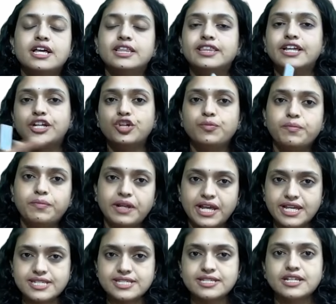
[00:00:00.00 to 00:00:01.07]
that you
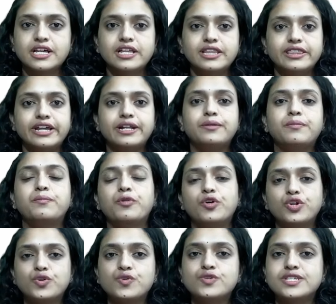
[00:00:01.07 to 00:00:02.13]
place that
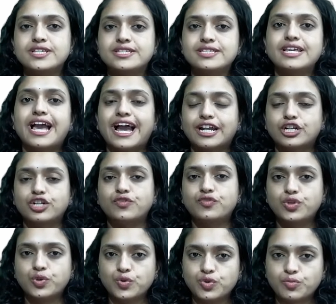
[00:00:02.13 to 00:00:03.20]
produces the active
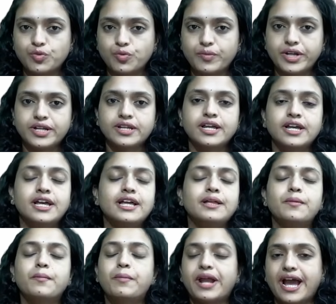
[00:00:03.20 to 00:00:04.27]
tooth movement.
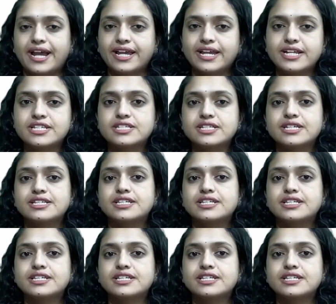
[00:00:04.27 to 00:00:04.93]
Brackets is